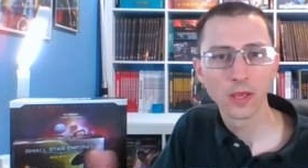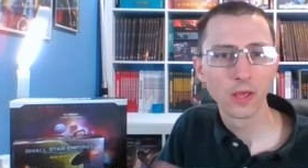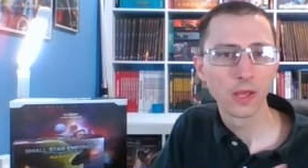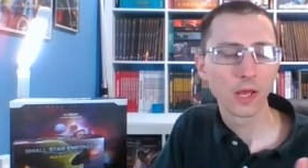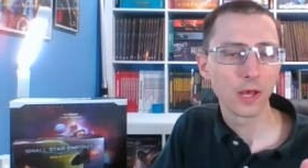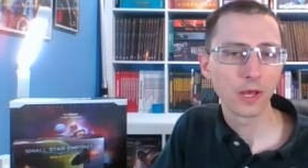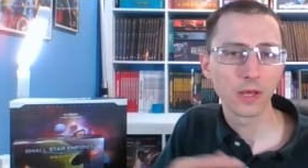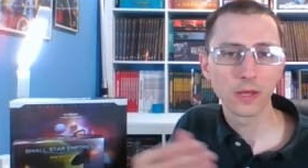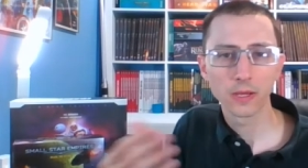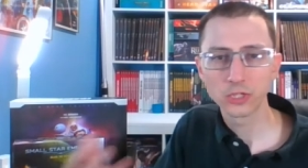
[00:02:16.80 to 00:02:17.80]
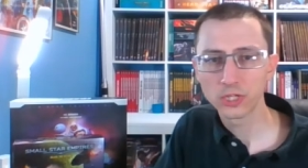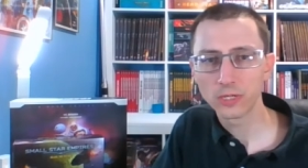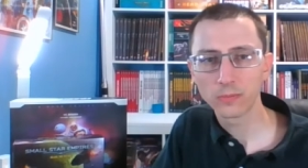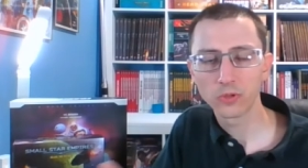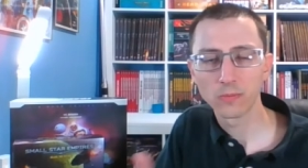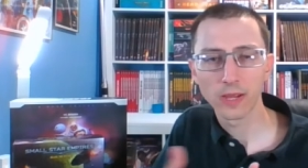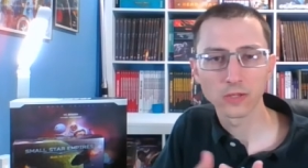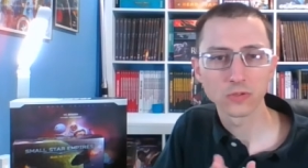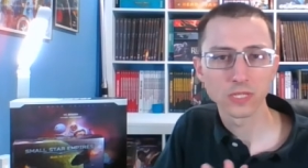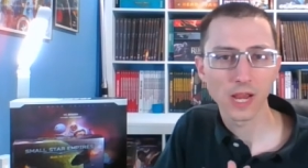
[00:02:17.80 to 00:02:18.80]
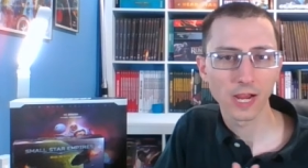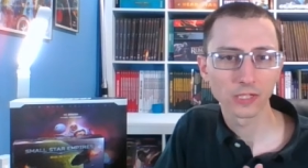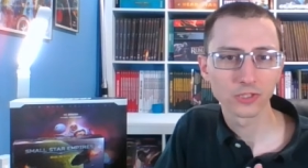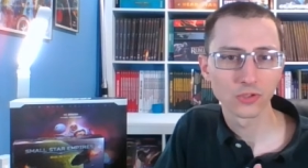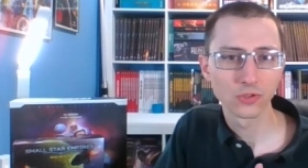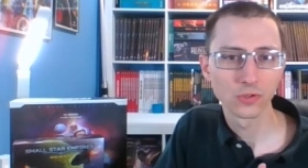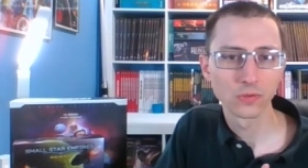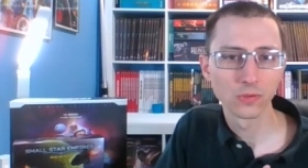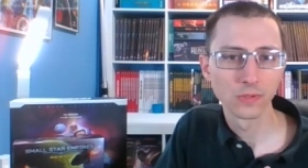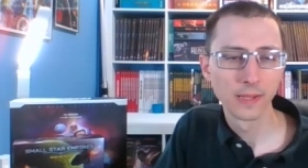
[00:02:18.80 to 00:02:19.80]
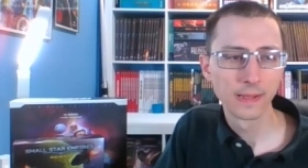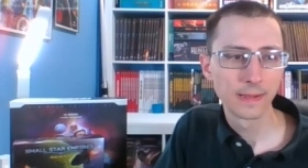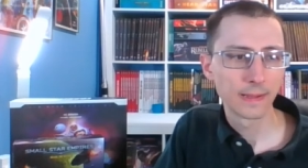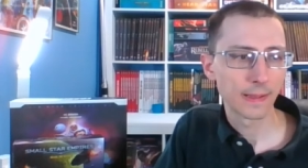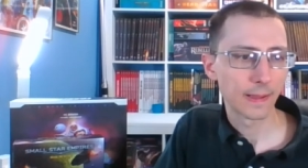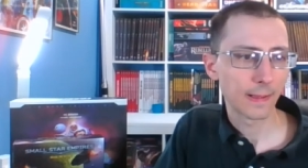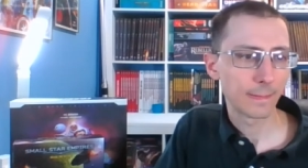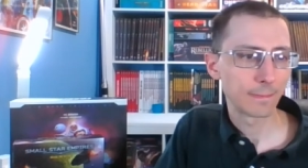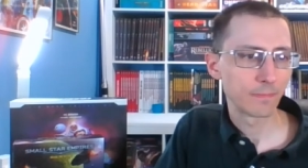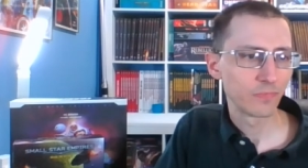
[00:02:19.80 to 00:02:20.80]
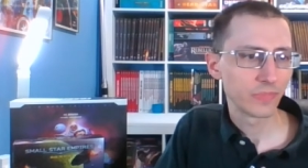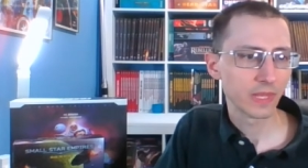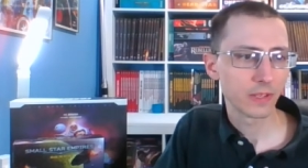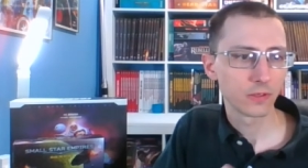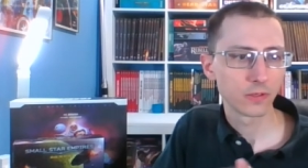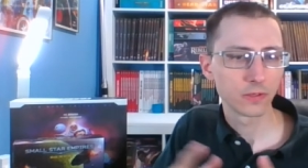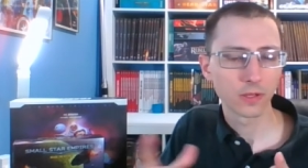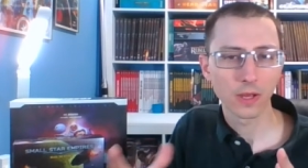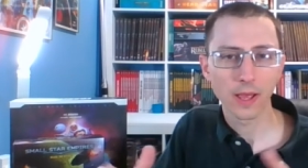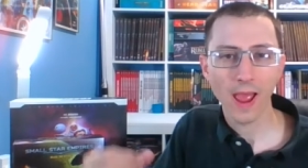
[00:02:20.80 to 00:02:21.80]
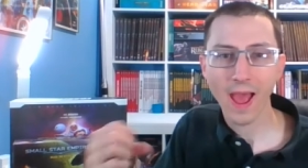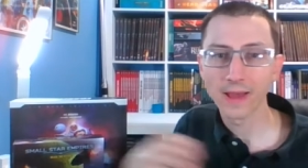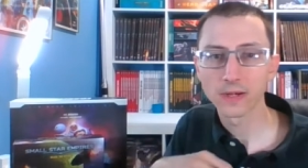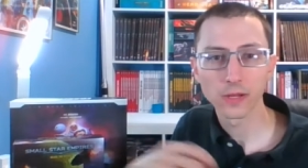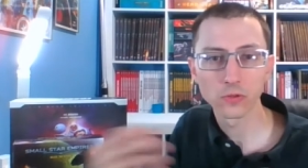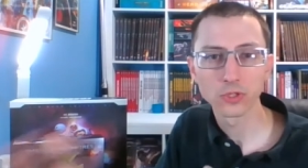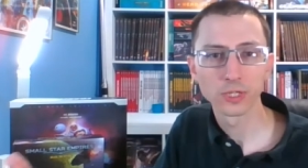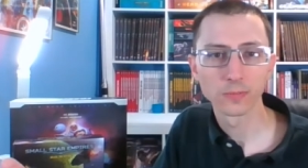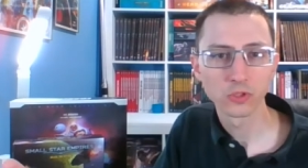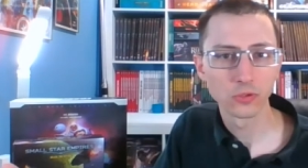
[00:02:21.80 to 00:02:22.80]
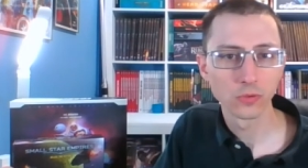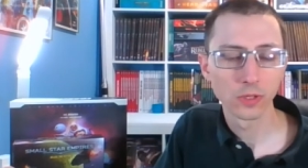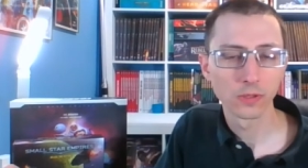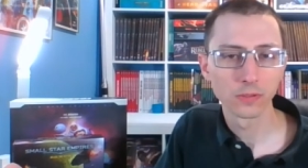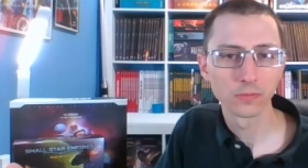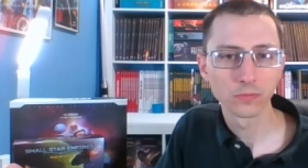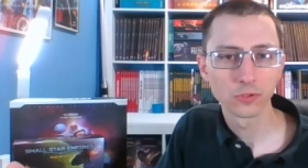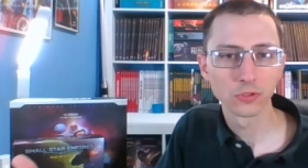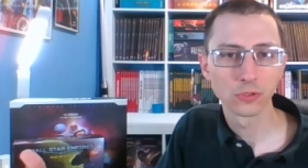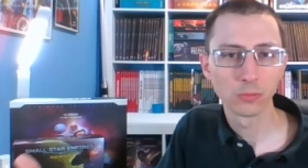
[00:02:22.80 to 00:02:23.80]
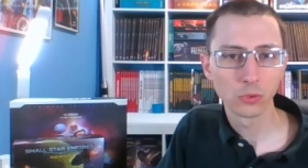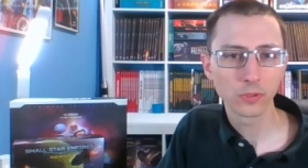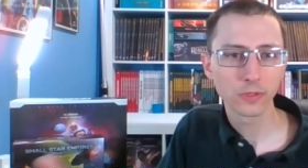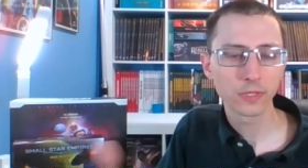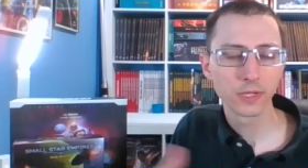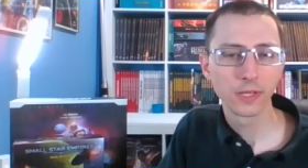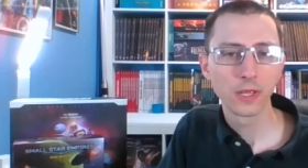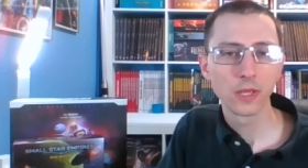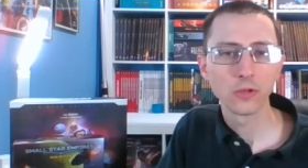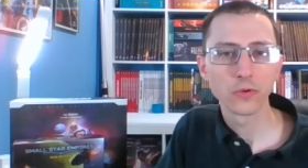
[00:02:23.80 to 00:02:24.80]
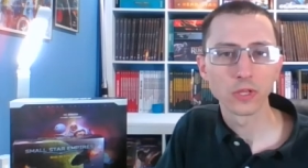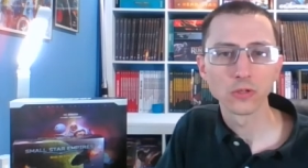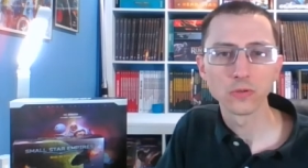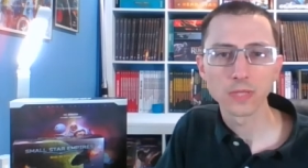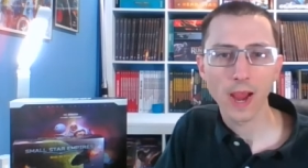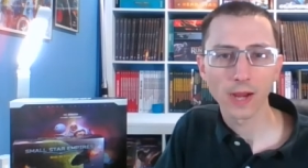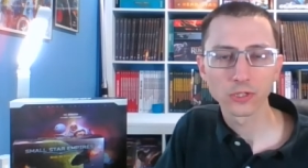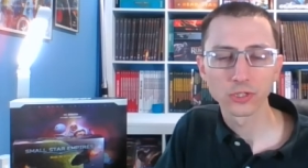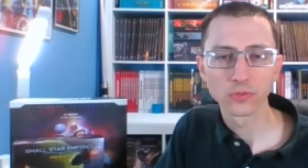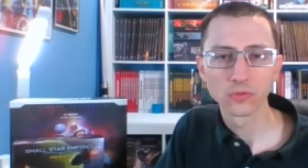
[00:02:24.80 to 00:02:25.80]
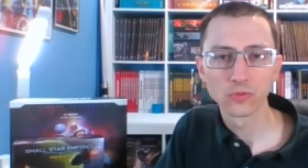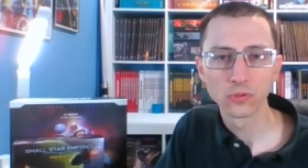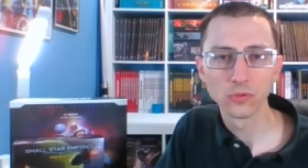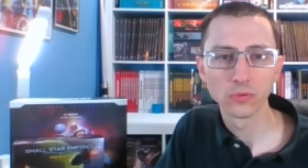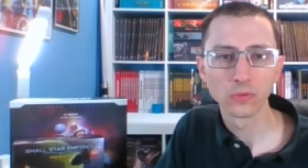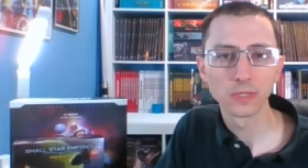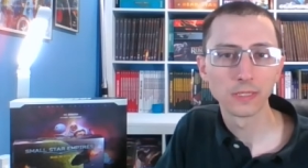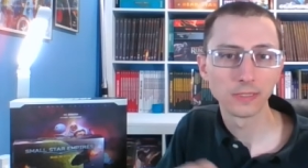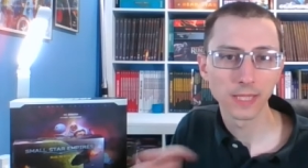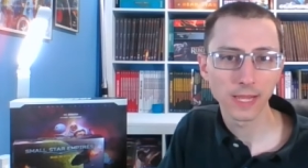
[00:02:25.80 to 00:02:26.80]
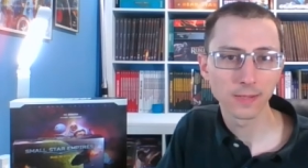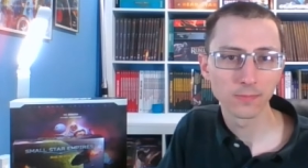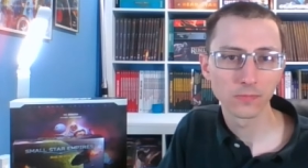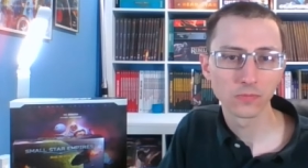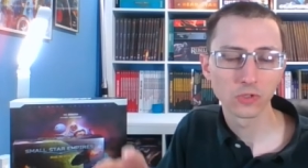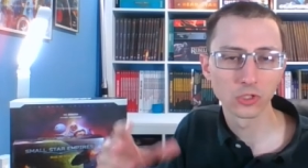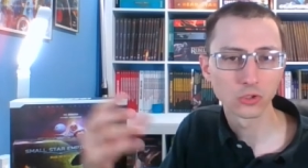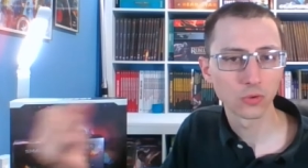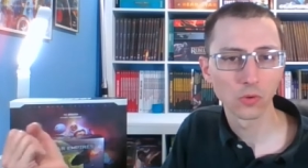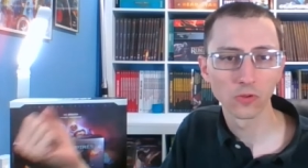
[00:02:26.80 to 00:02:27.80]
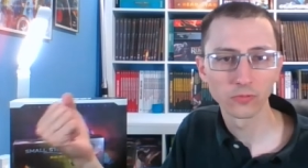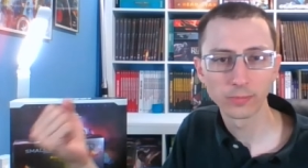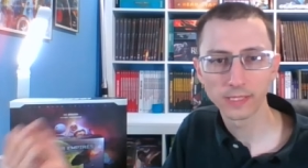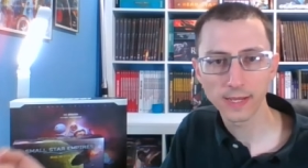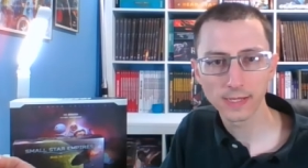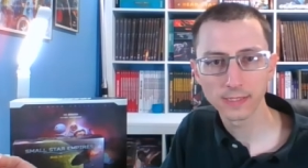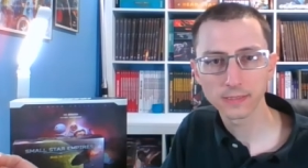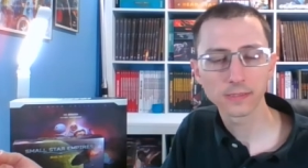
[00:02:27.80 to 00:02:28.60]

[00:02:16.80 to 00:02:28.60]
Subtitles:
a ship, you might use an action to add another ship to the board. You can use actions to claim control of planets,